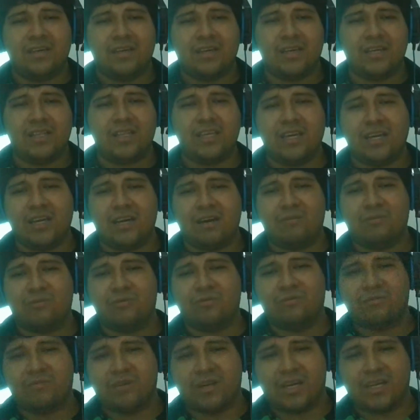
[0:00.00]
and they have to
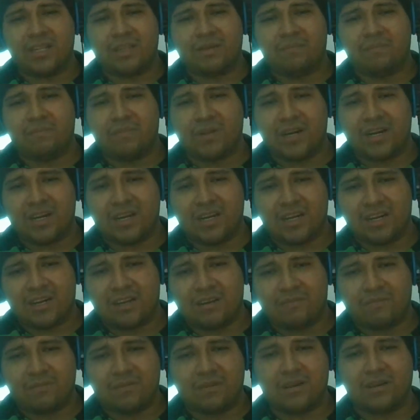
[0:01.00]
write a
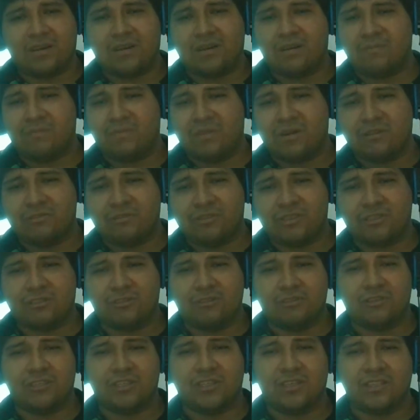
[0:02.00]
paragraph about the
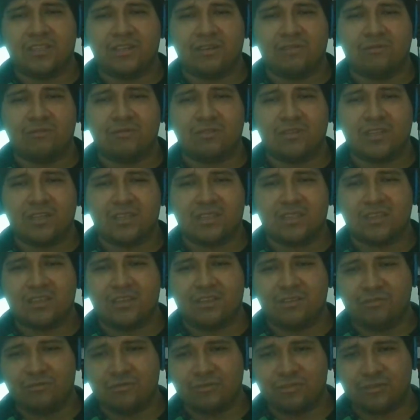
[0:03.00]
social network that they
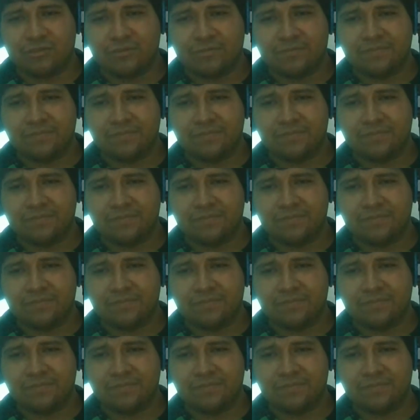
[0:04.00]
use.